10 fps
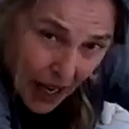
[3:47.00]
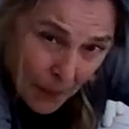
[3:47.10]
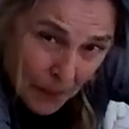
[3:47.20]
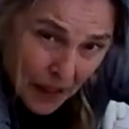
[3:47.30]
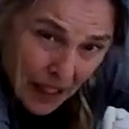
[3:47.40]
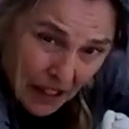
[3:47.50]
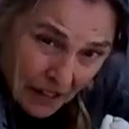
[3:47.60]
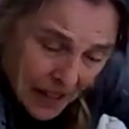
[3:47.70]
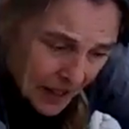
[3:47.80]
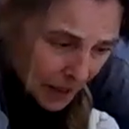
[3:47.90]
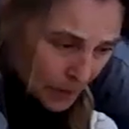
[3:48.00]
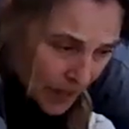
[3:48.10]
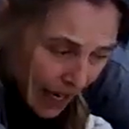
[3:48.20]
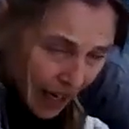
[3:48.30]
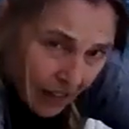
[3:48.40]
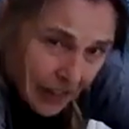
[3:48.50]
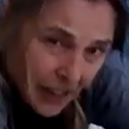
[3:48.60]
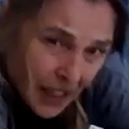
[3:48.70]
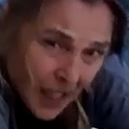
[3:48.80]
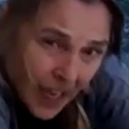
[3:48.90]
up, face them down.
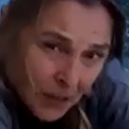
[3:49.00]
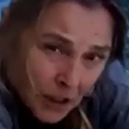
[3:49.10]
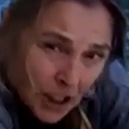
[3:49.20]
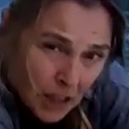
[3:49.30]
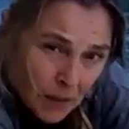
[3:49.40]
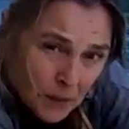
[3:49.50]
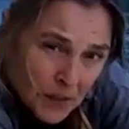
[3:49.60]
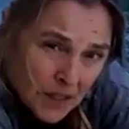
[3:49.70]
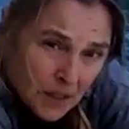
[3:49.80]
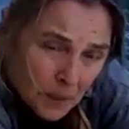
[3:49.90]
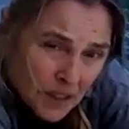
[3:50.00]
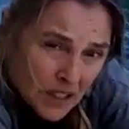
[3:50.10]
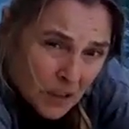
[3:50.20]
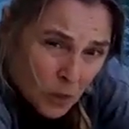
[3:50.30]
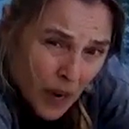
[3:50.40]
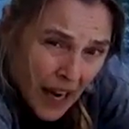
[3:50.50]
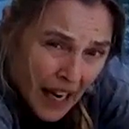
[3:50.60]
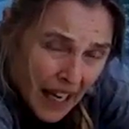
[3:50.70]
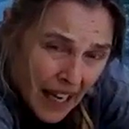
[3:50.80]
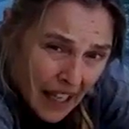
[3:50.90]
And we're going to come up the simplest
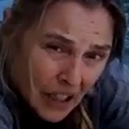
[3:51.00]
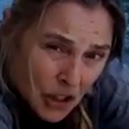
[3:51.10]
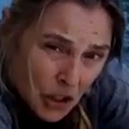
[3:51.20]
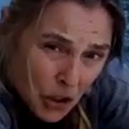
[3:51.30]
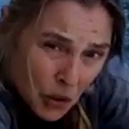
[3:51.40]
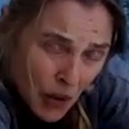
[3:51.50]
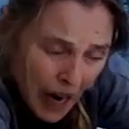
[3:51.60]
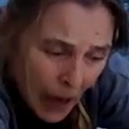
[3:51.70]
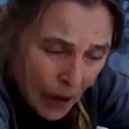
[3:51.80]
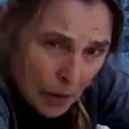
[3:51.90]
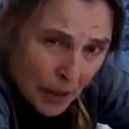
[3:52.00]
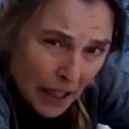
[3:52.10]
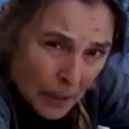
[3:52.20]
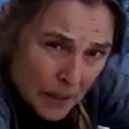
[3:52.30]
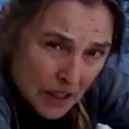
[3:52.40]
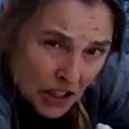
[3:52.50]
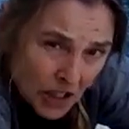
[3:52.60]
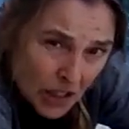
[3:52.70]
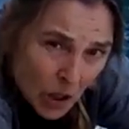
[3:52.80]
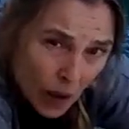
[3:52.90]
way into our belly
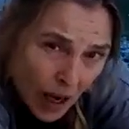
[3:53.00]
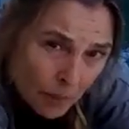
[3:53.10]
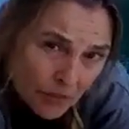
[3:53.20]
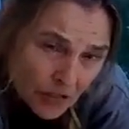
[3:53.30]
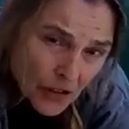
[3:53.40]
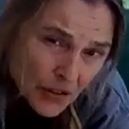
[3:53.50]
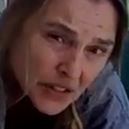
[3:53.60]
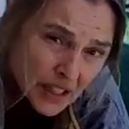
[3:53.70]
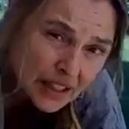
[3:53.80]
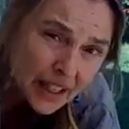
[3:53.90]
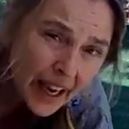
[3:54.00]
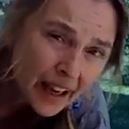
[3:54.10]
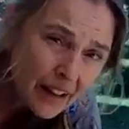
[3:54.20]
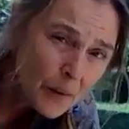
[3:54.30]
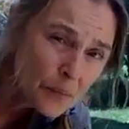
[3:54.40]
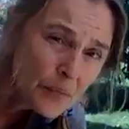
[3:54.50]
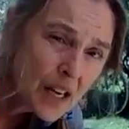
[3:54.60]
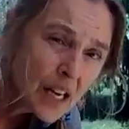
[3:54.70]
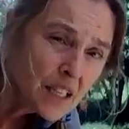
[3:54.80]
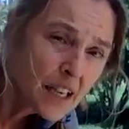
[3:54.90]
position. So up first, inhale.
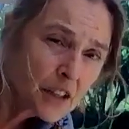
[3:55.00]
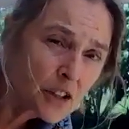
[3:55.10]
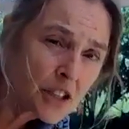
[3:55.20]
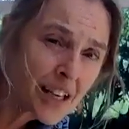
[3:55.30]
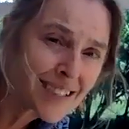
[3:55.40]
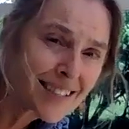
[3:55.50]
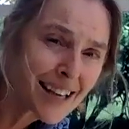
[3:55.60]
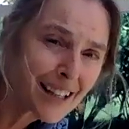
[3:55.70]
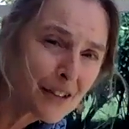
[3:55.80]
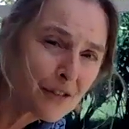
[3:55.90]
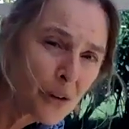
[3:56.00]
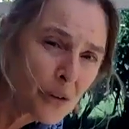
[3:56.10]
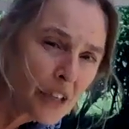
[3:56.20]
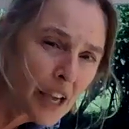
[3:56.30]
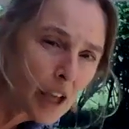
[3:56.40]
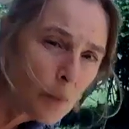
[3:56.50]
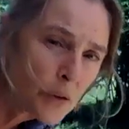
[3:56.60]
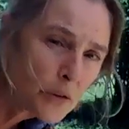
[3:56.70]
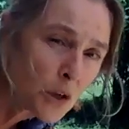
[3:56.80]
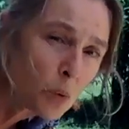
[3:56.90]
Take your chest slightly forward,
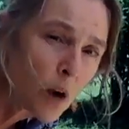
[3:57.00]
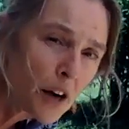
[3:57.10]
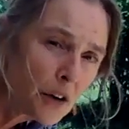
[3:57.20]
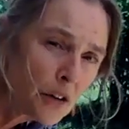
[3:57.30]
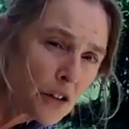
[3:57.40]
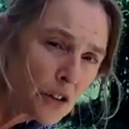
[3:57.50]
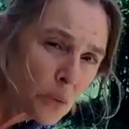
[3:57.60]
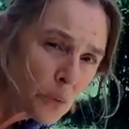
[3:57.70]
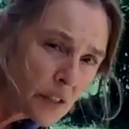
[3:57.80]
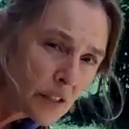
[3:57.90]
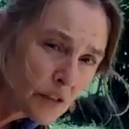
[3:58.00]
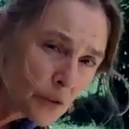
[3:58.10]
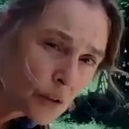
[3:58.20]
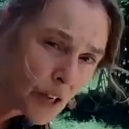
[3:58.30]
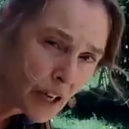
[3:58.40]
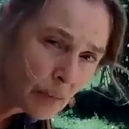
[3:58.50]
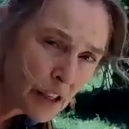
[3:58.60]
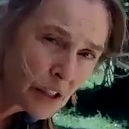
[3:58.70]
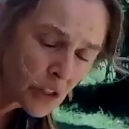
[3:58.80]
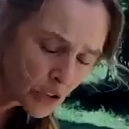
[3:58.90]
elbows no wider than your wrists. If you can,
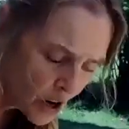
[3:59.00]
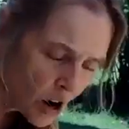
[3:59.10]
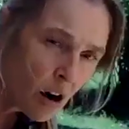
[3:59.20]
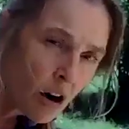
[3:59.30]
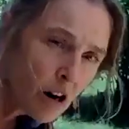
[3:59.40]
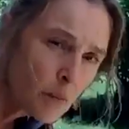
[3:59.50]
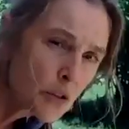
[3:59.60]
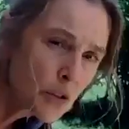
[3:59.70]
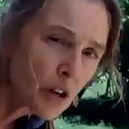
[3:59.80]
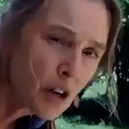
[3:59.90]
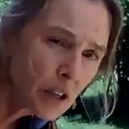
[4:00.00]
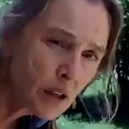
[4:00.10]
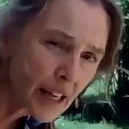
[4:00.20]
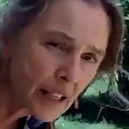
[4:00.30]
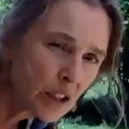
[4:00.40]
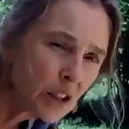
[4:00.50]
make your arms strong and